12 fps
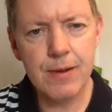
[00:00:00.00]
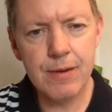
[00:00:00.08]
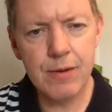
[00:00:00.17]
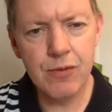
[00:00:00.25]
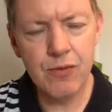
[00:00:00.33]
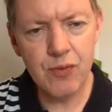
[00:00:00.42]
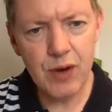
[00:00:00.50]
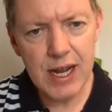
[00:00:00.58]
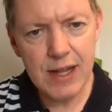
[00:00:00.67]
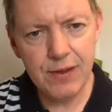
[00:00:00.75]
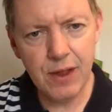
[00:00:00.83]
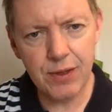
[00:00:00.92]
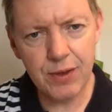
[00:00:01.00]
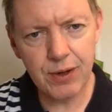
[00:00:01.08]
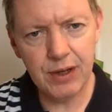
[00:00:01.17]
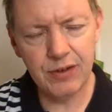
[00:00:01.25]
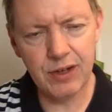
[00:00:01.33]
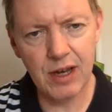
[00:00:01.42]
read the
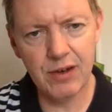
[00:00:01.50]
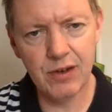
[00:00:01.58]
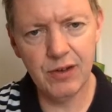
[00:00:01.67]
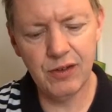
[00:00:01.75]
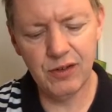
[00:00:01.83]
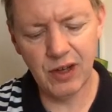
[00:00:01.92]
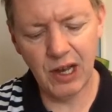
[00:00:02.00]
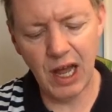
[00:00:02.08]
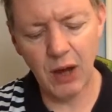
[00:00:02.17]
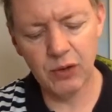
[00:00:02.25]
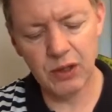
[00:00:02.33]
three sentences aloud.